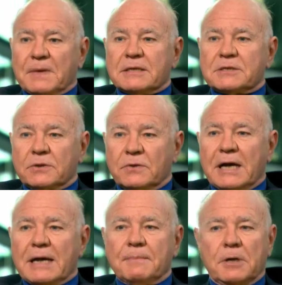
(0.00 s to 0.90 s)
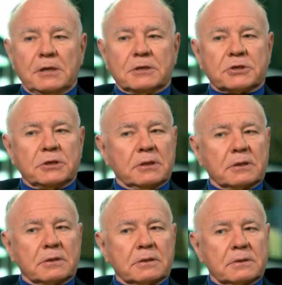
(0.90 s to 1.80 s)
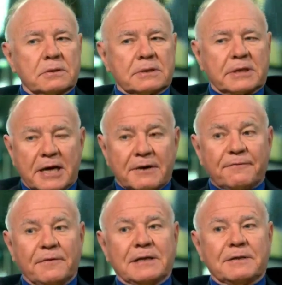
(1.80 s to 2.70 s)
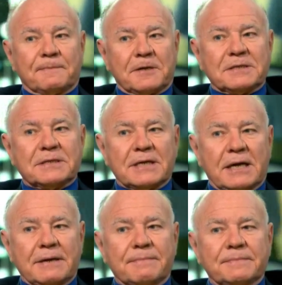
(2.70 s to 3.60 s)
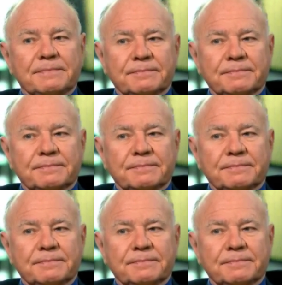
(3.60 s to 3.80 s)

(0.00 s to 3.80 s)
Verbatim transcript: And so I'm ultra careful at the present time.